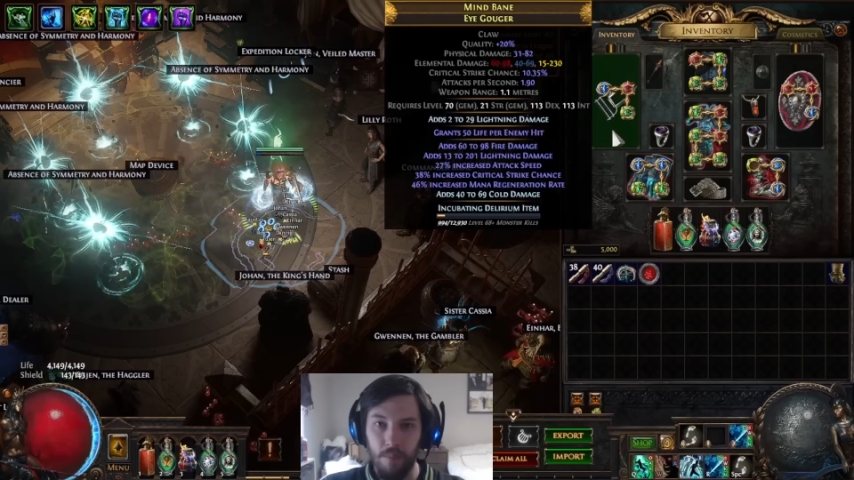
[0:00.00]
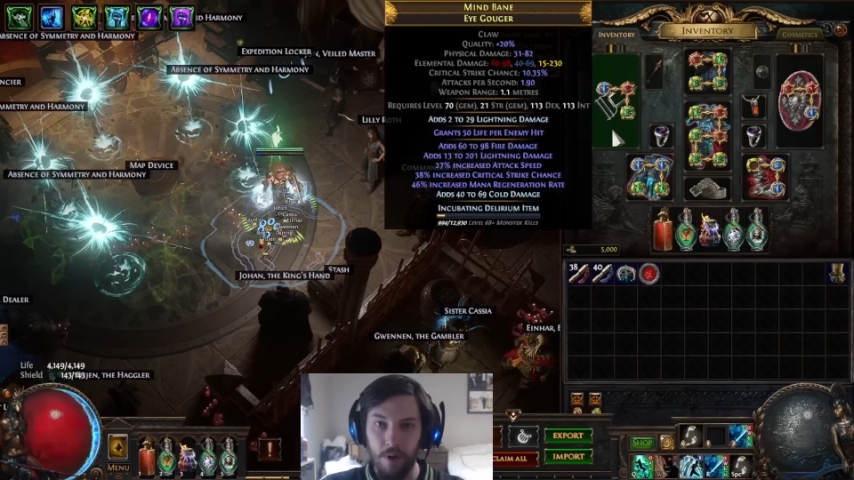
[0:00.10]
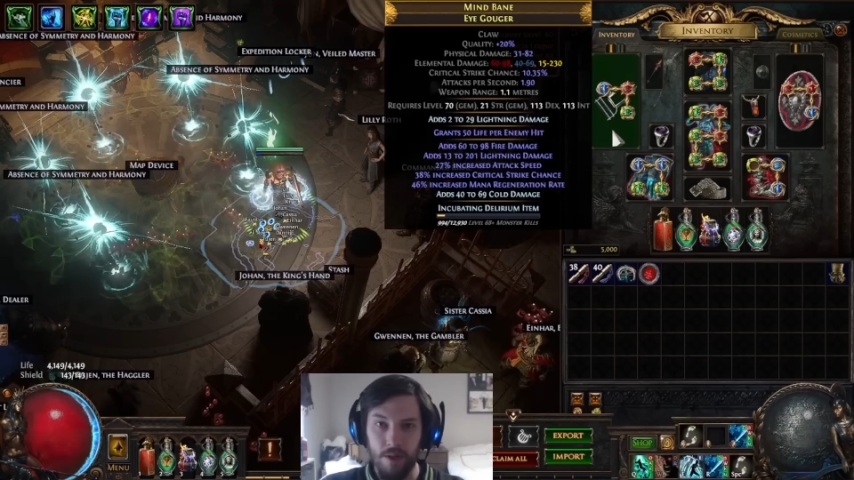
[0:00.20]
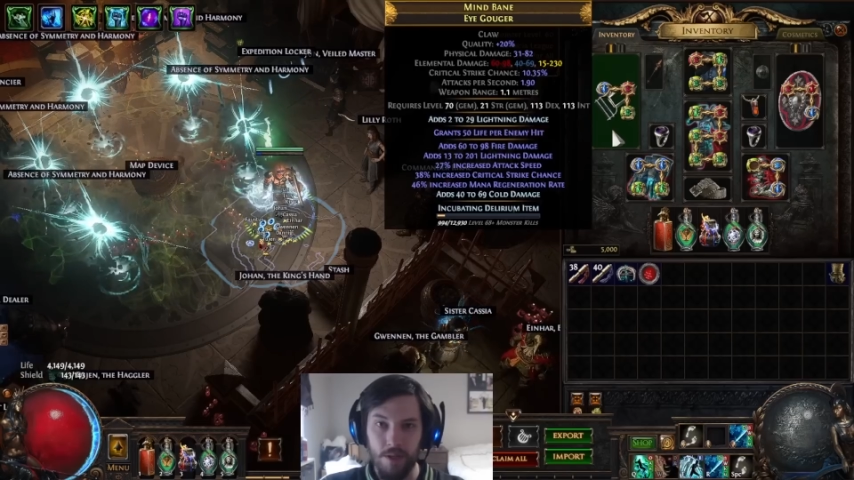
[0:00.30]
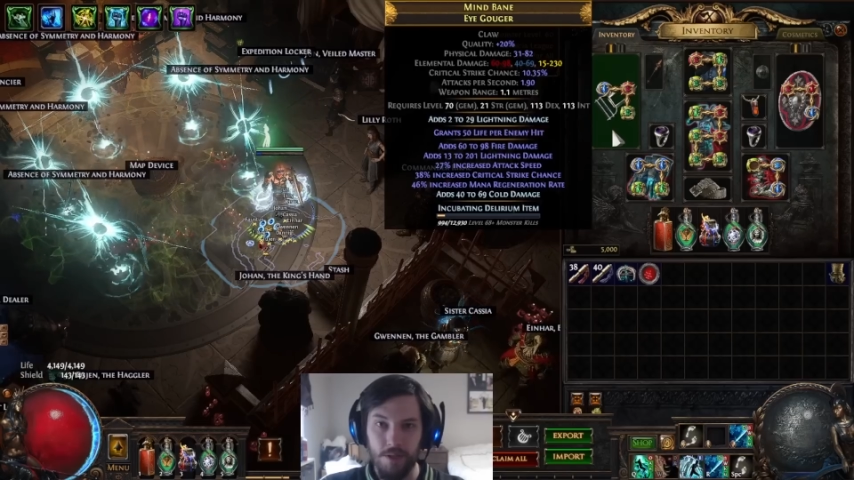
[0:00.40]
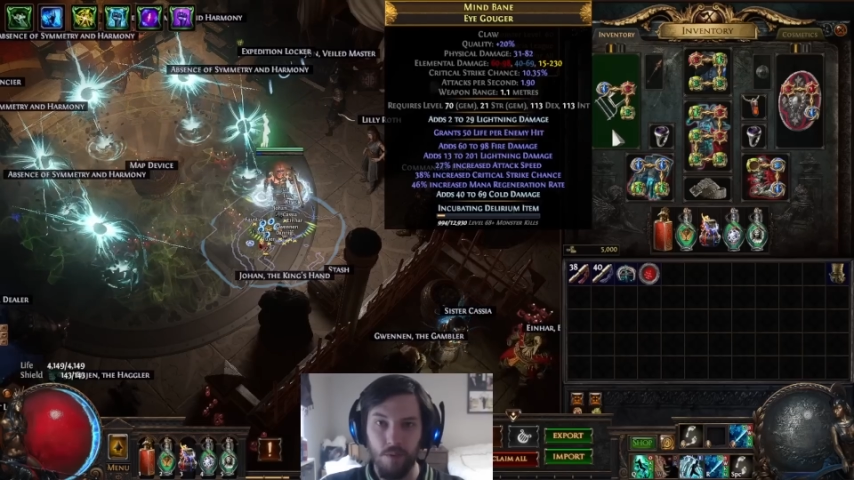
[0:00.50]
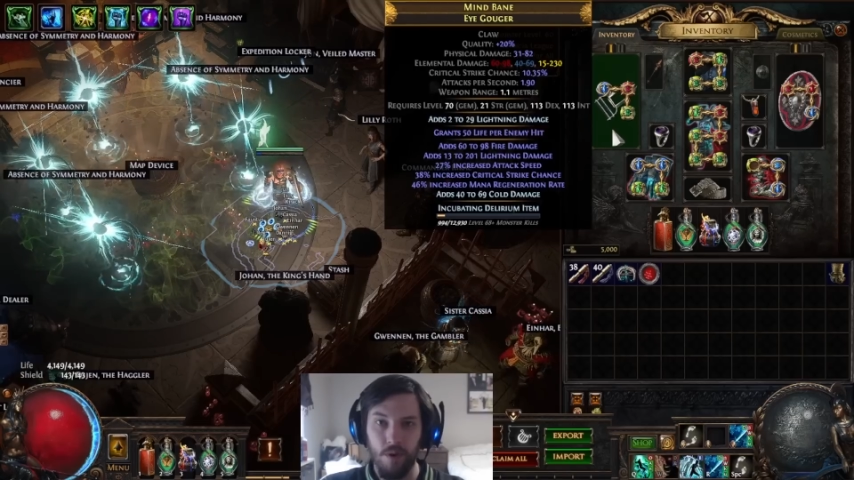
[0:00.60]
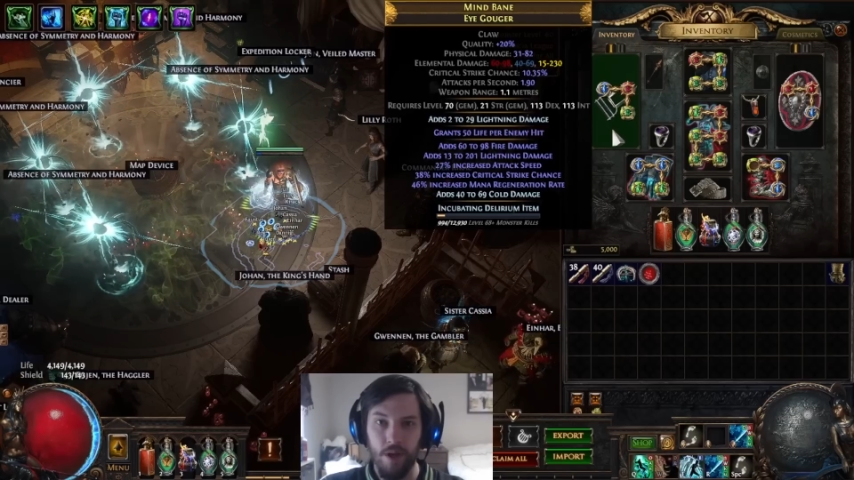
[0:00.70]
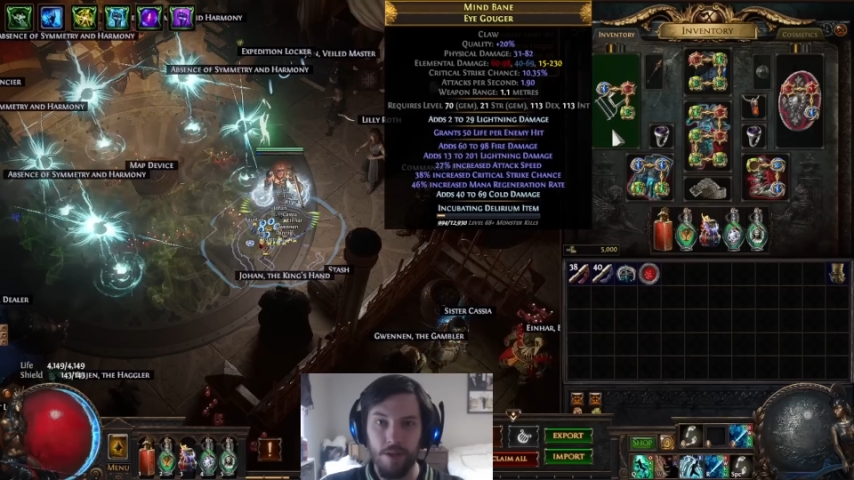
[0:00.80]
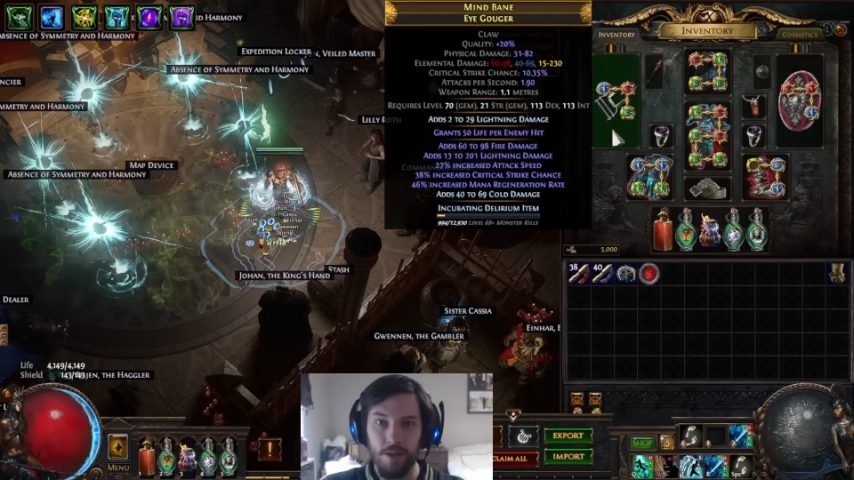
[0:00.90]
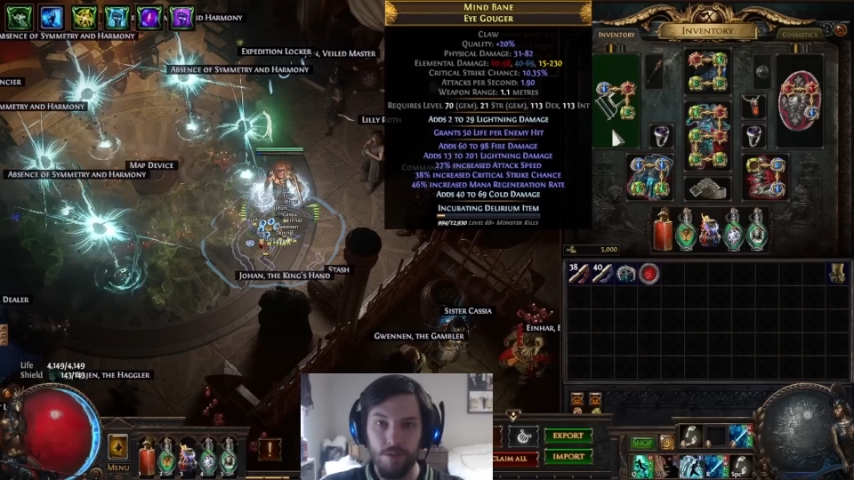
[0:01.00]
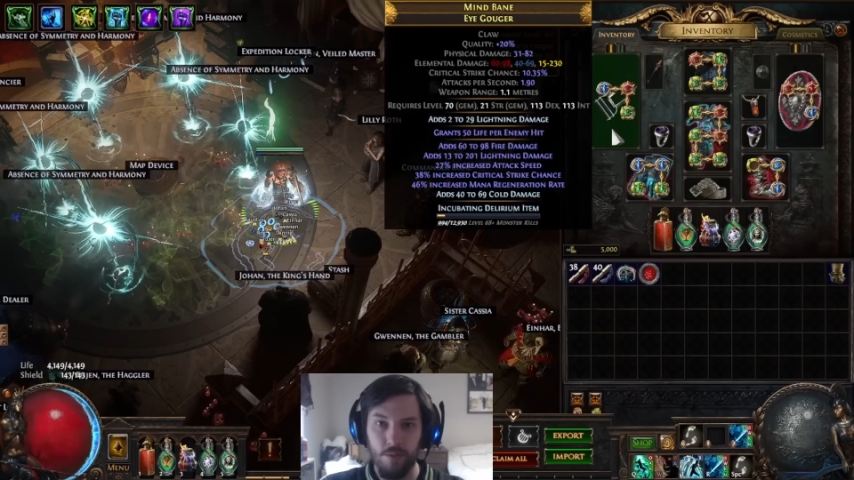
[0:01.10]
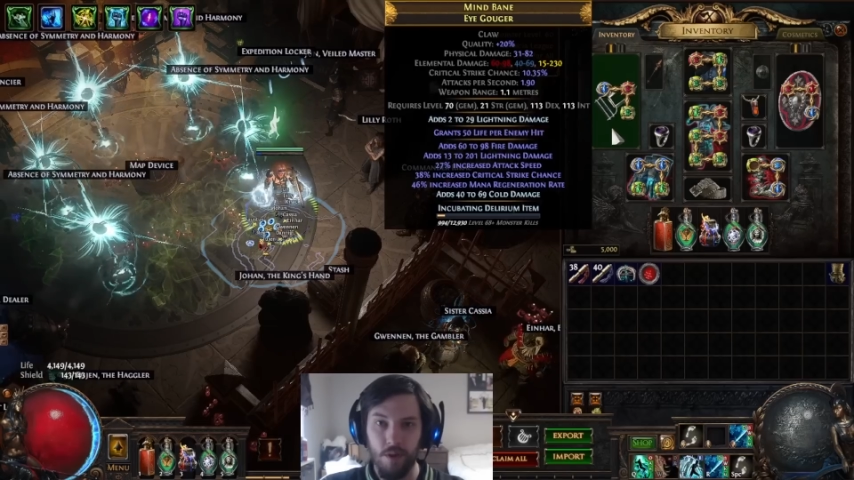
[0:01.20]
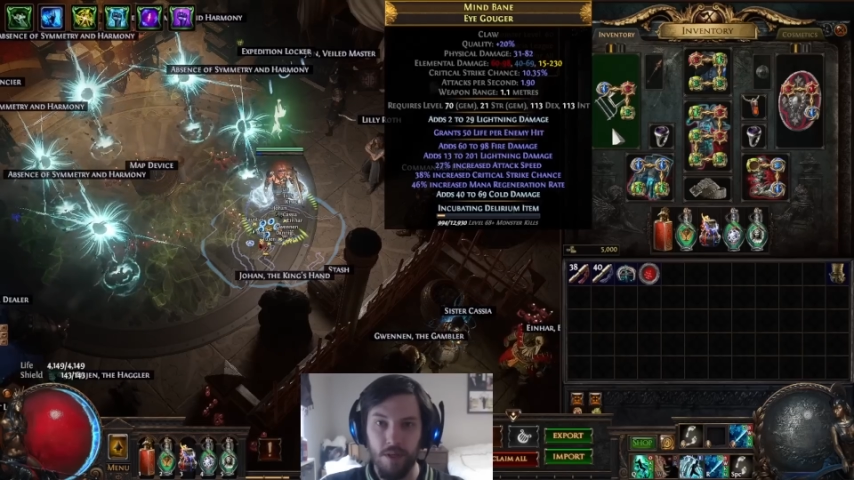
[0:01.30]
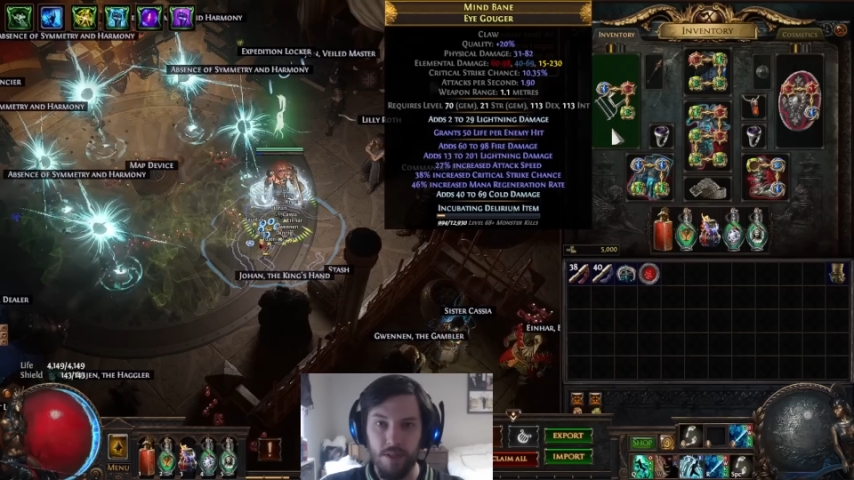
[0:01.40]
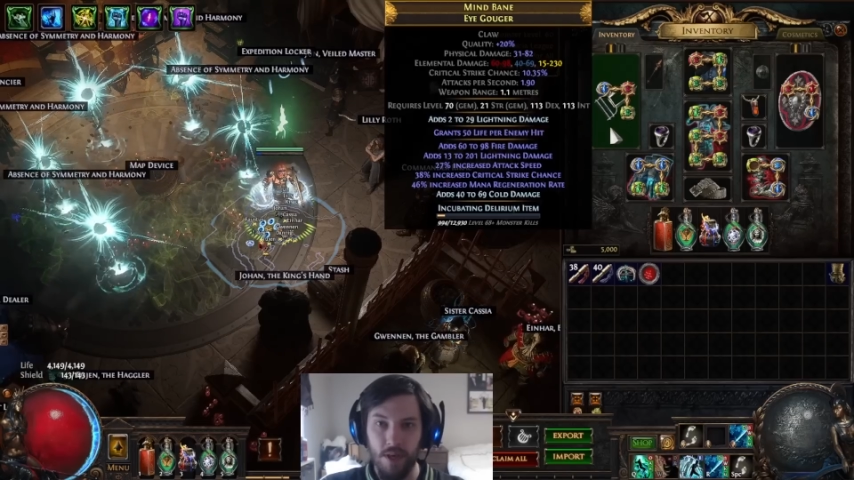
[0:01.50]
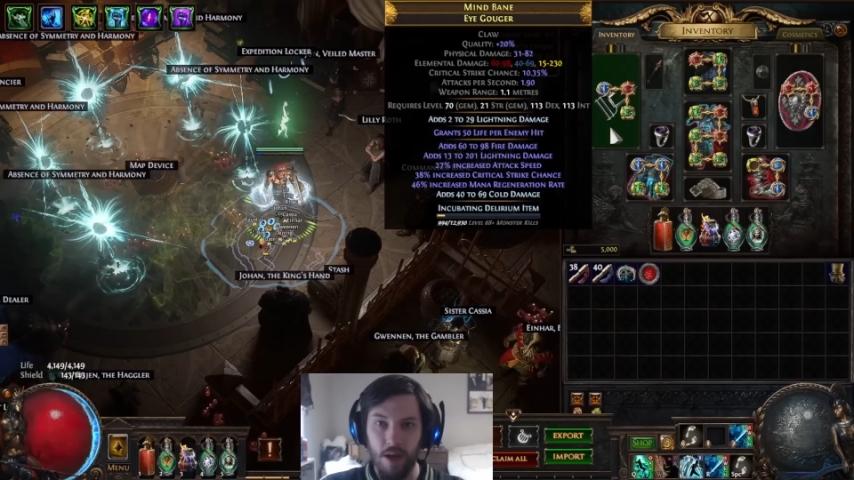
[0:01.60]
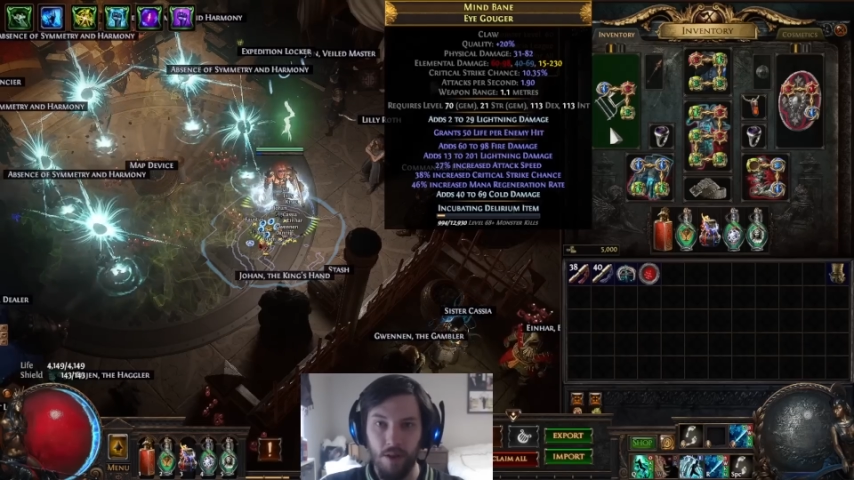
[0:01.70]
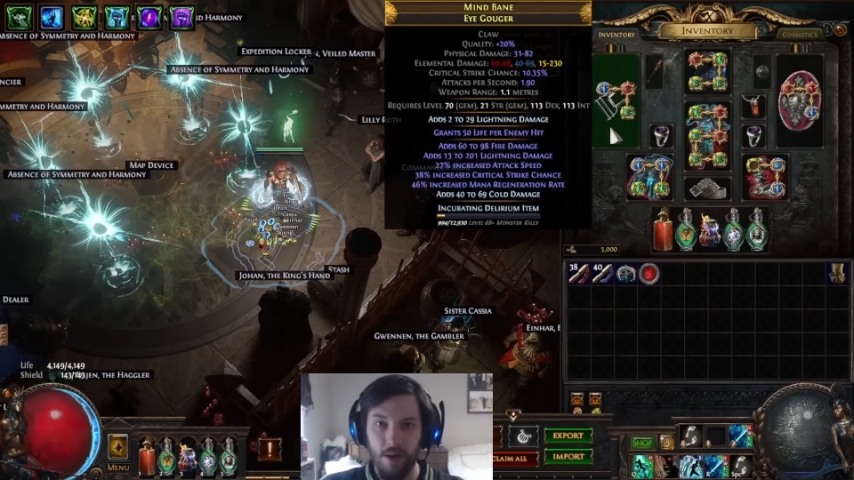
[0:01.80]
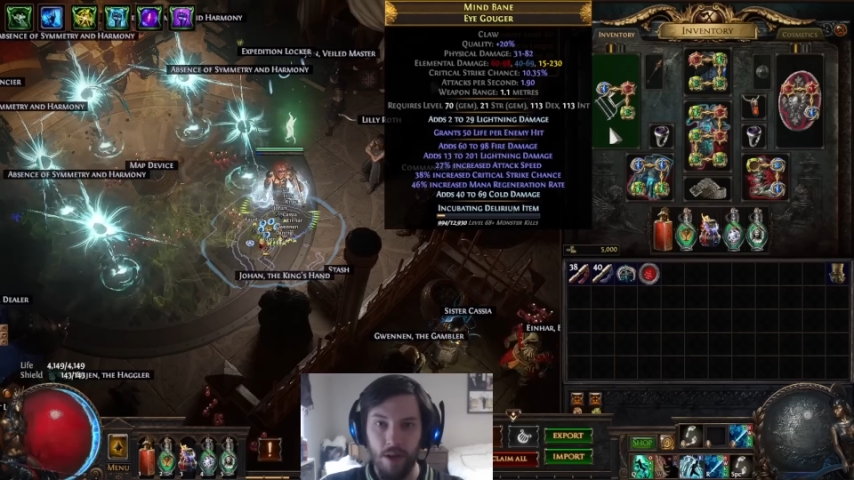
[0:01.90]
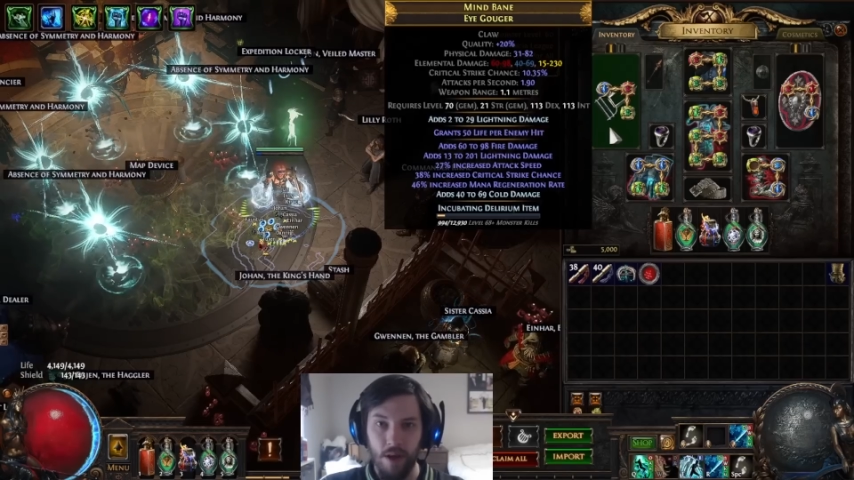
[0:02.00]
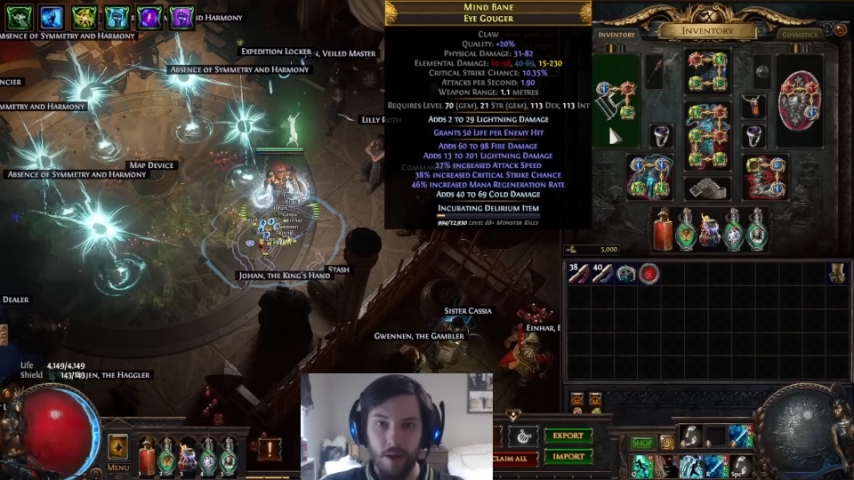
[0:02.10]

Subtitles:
but this one is really solid.